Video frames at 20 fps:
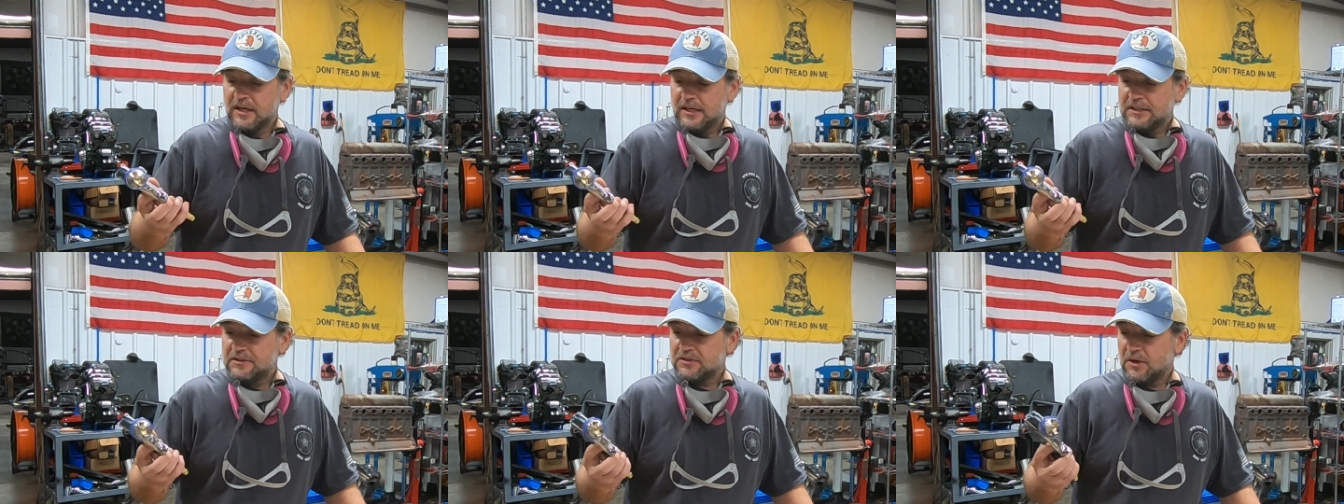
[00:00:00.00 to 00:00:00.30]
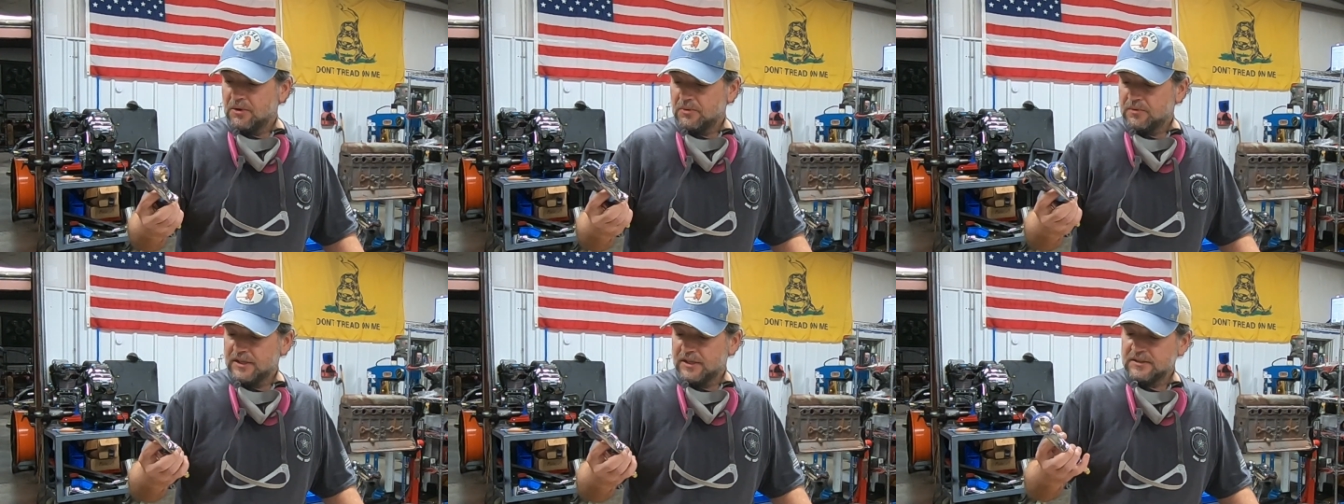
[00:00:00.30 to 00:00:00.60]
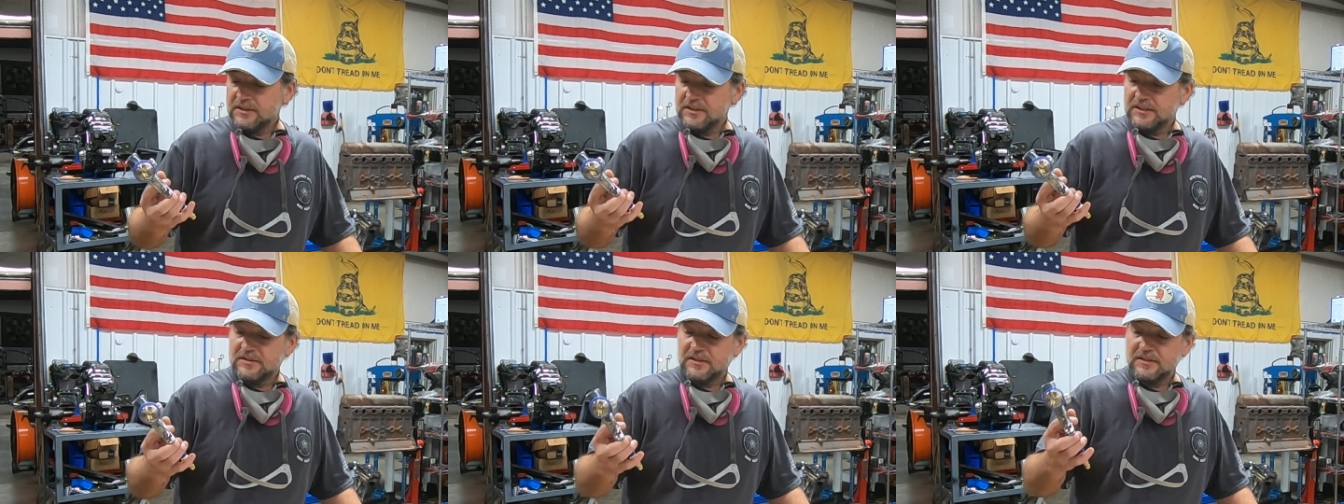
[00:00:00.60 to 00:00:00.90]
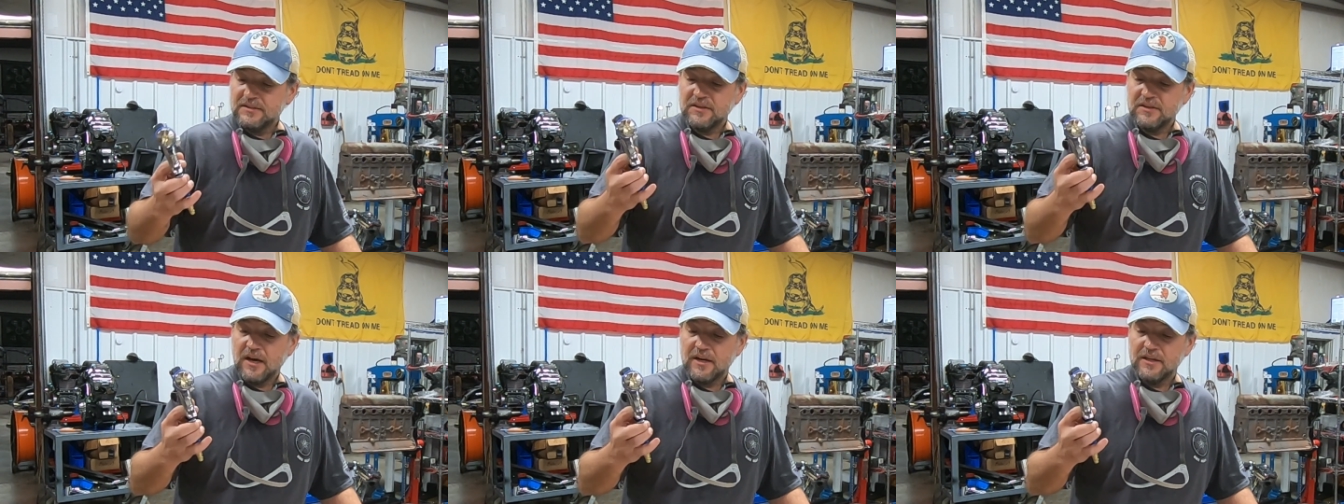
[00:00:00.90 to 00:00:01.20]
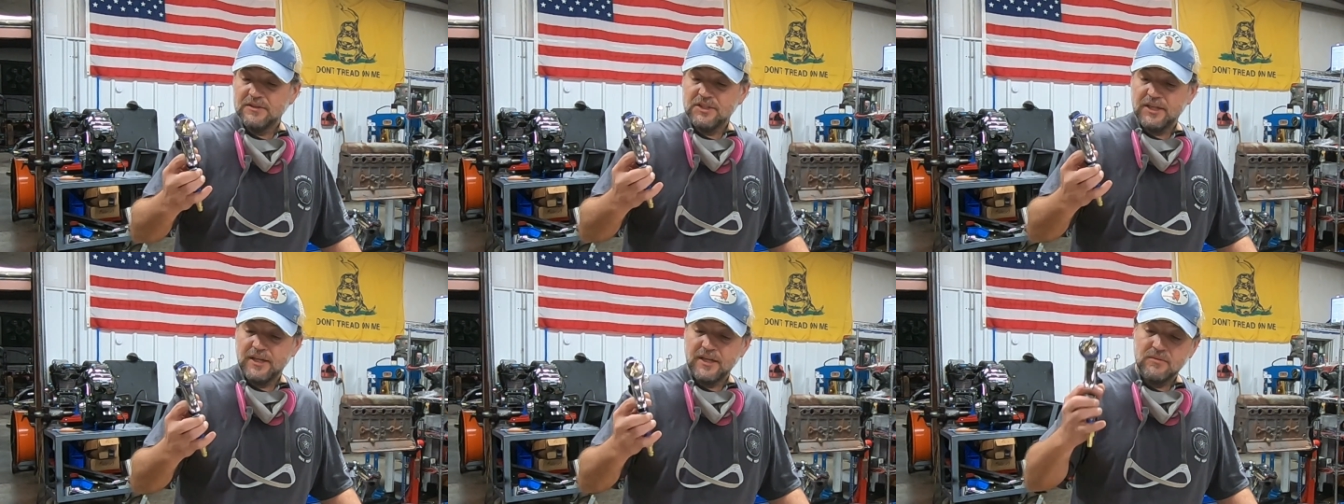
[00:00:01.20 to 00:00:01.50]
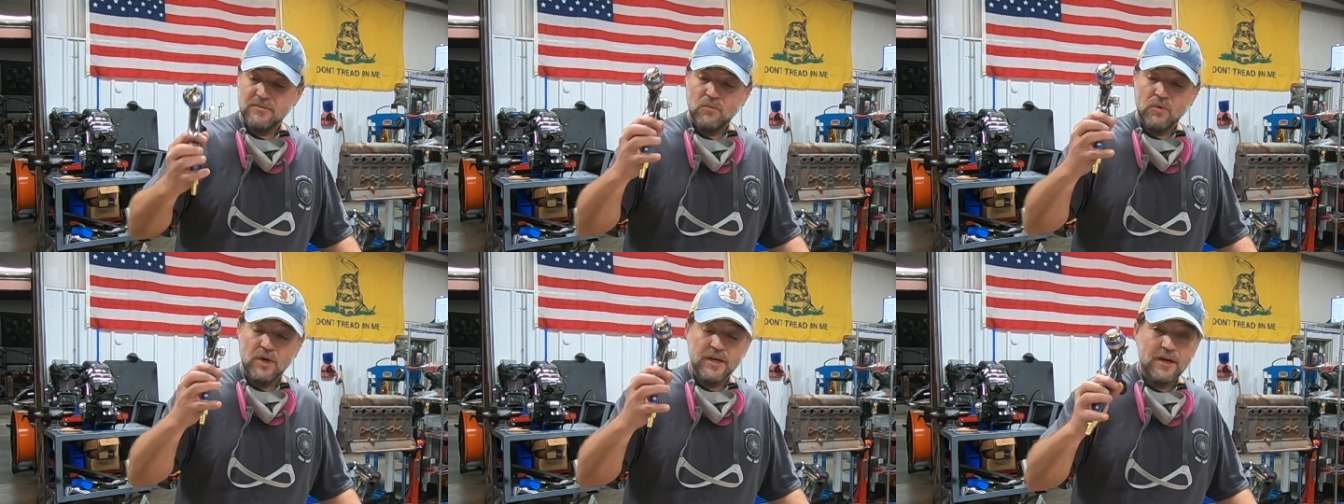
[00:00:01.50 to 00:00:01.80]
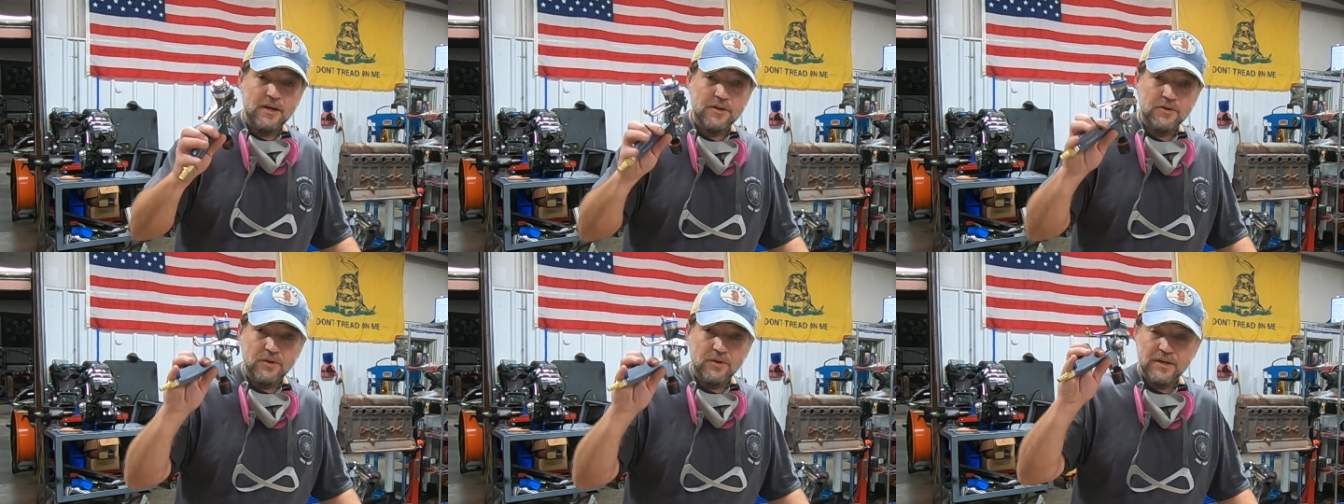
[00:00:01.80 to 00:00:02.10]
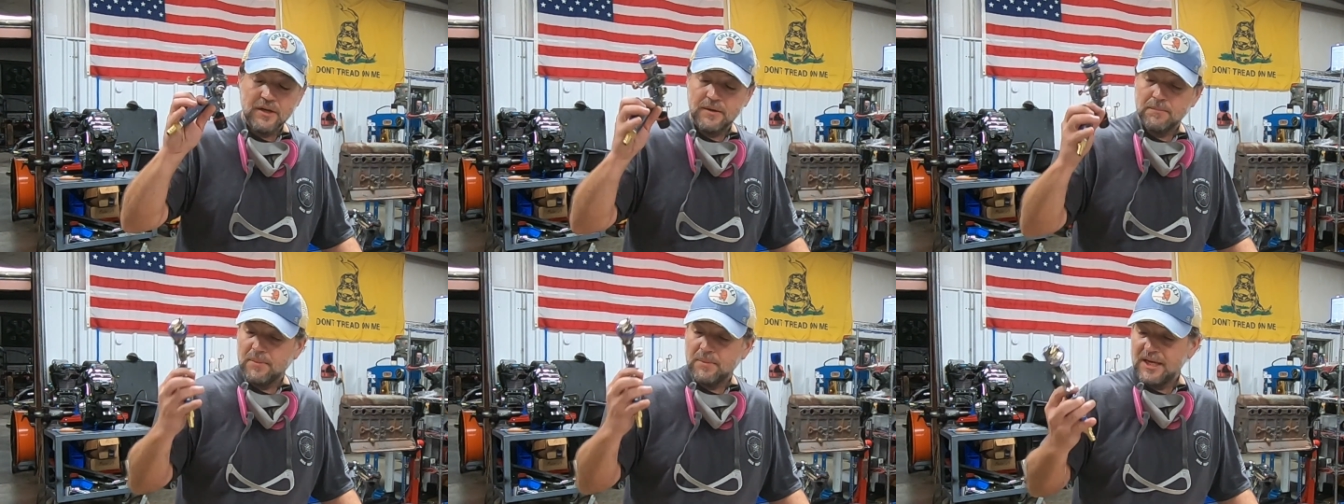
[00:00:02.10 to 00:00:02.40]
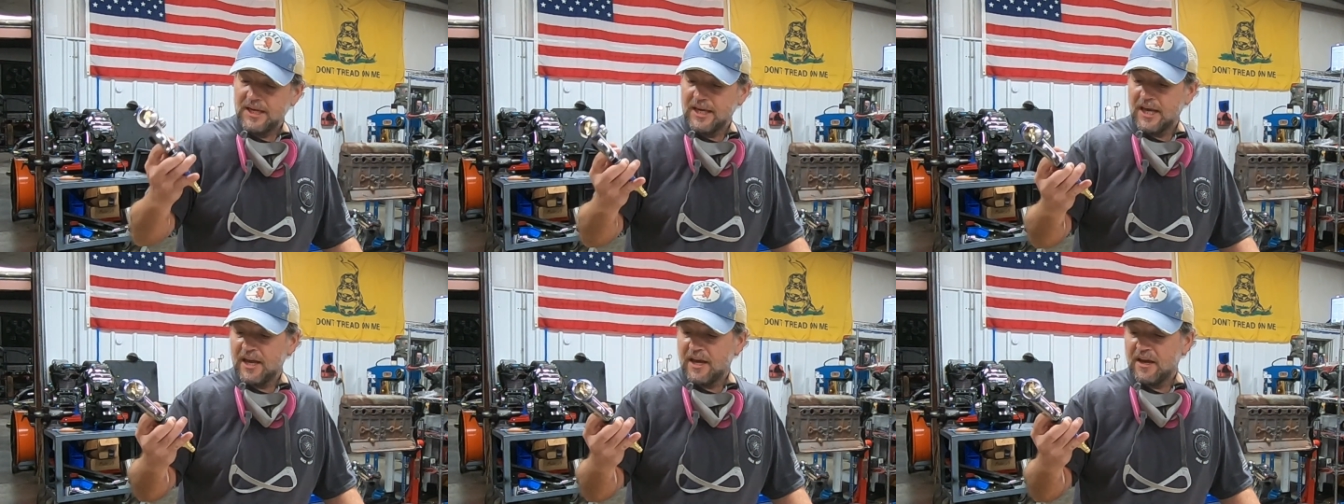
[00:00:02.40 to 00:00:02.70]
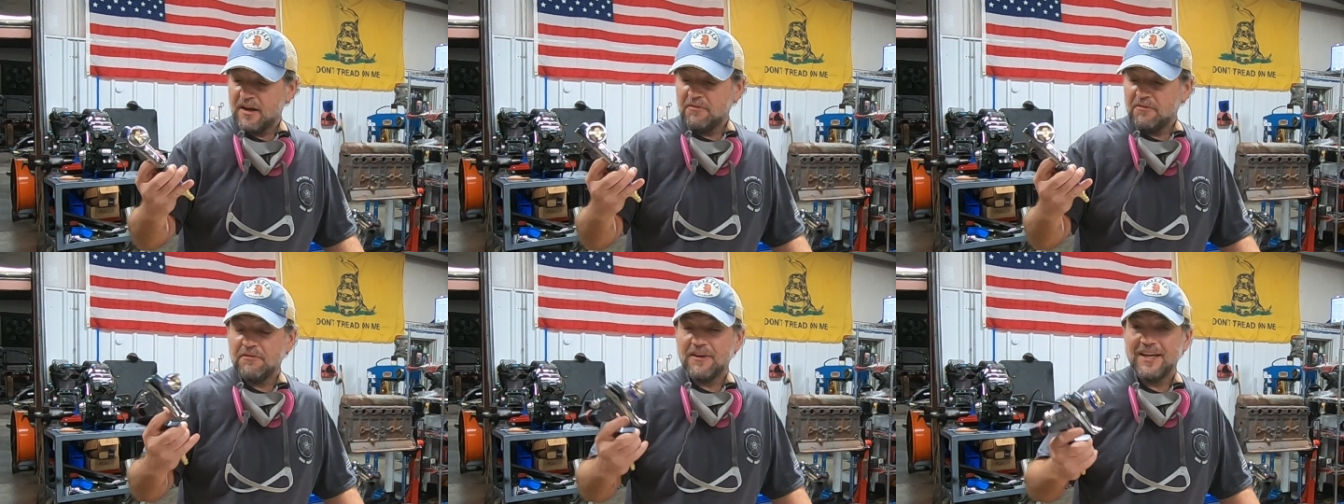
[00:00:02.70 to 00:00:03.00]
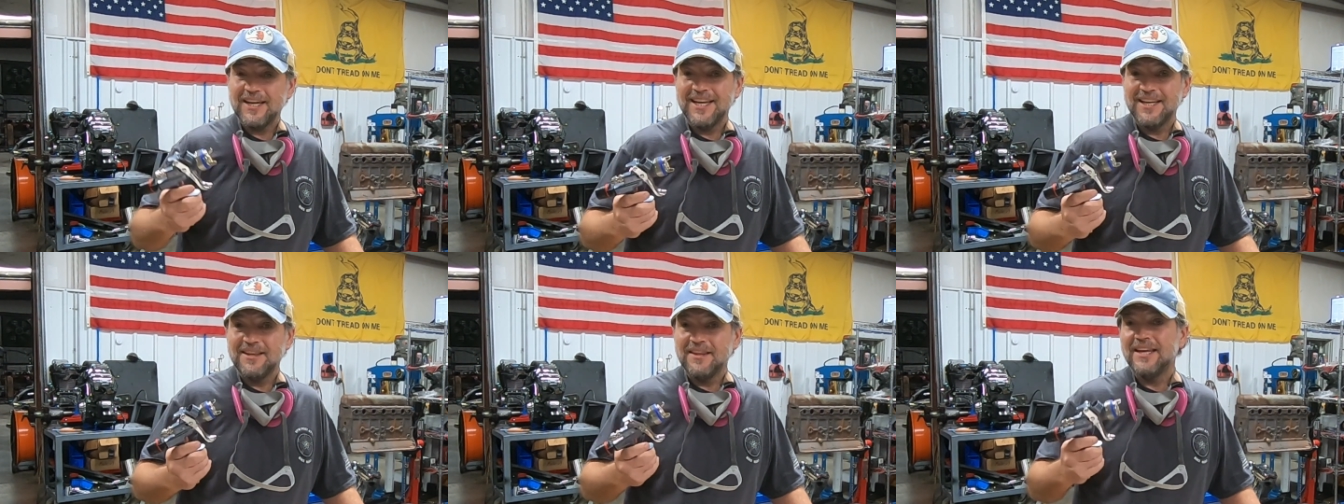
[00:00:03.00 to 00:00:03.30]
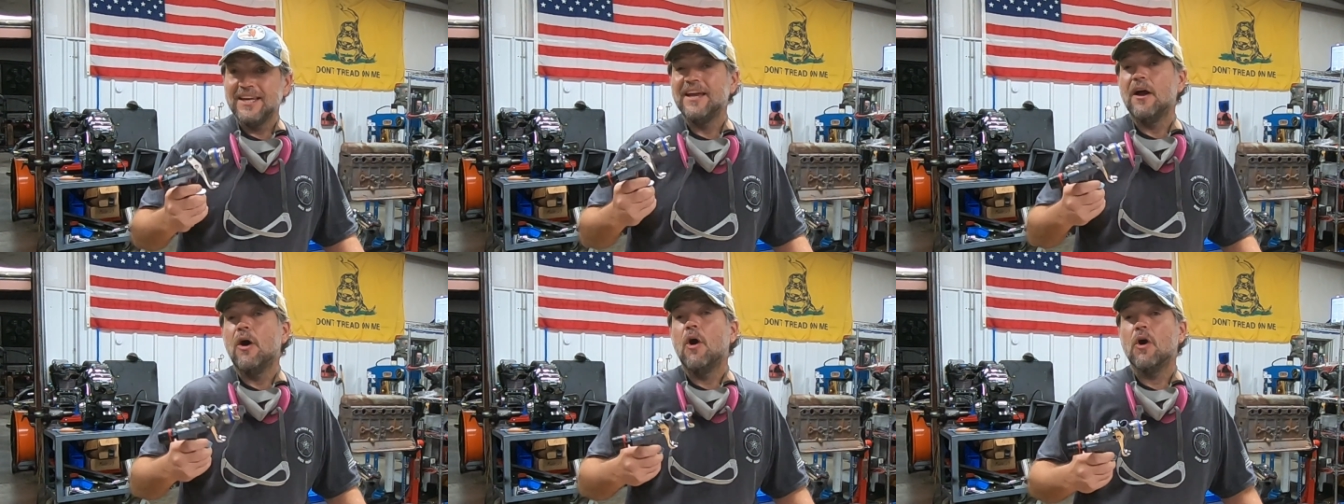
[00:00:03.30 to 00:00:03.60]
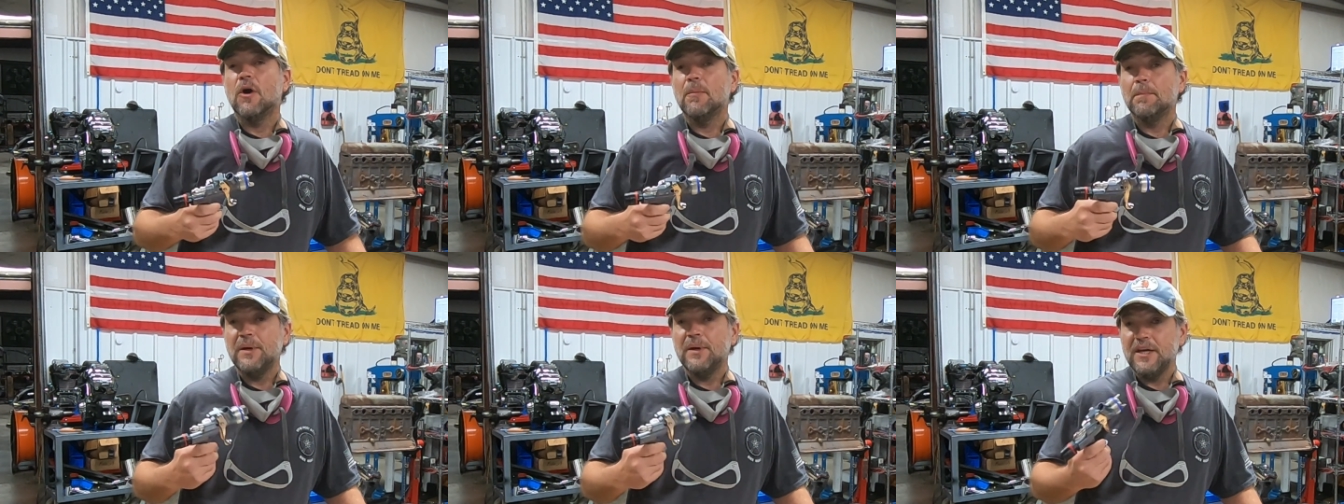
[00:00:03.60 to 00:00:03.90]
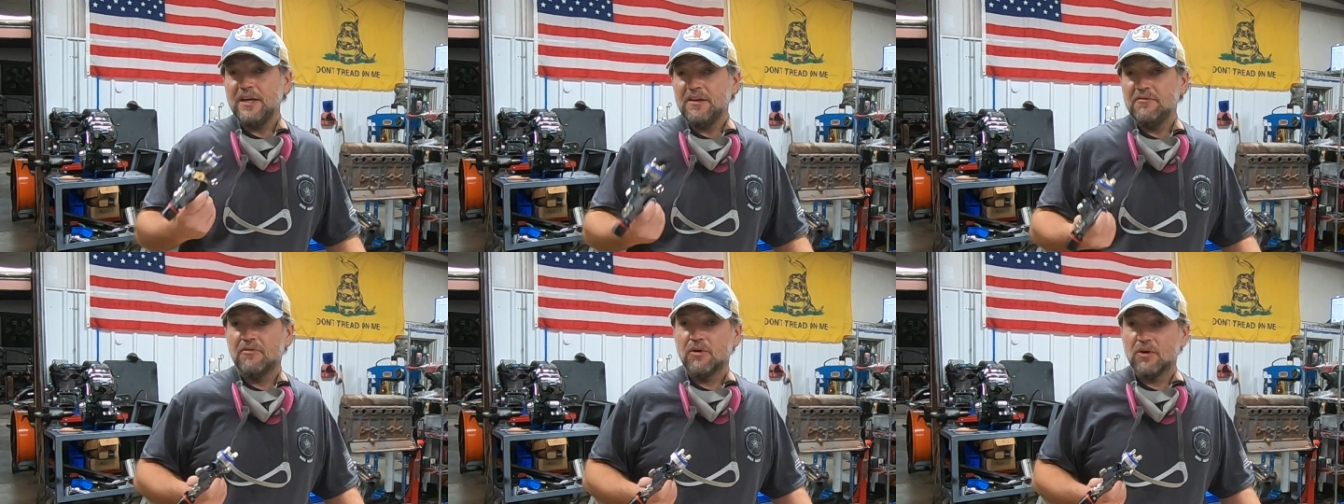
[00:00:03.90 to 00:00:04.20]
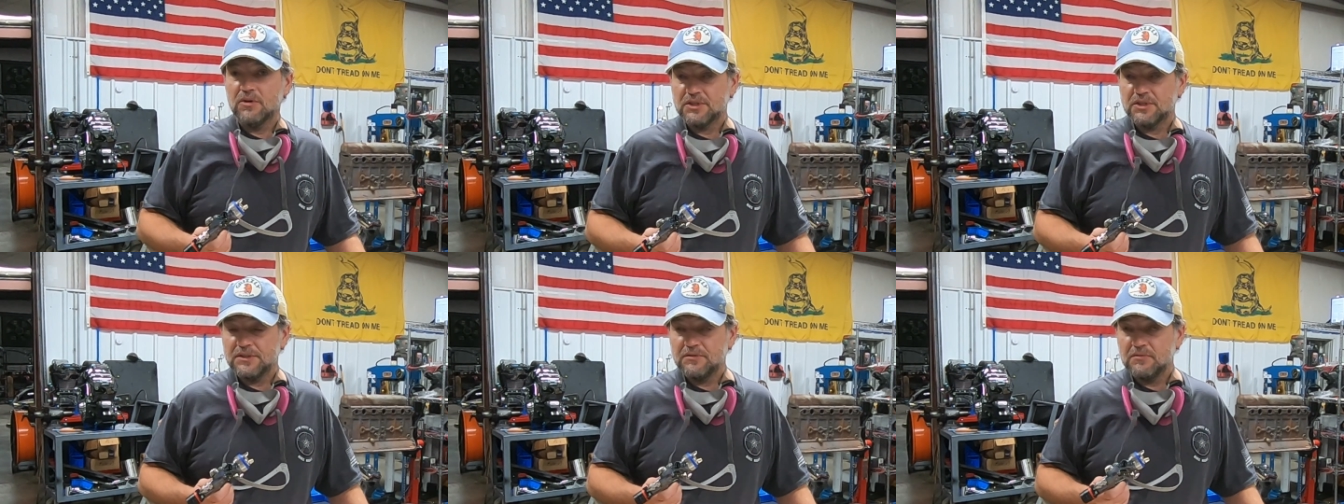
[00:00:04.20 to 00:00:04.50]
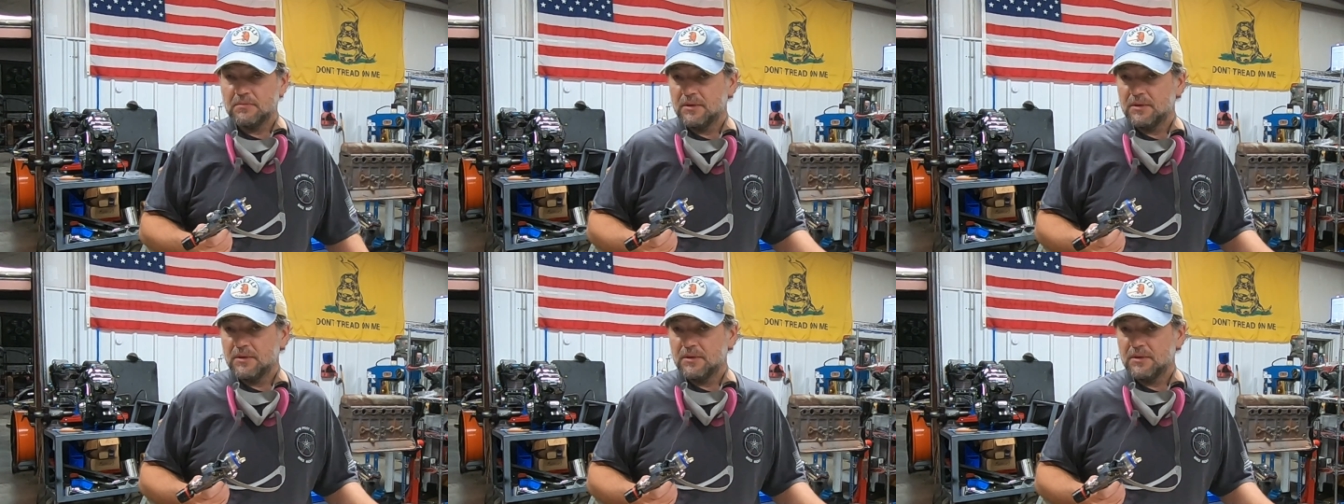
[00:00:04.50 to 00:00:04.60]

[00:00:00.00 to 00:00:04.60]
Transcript: So this is the SATAjet 100BF in the RP version.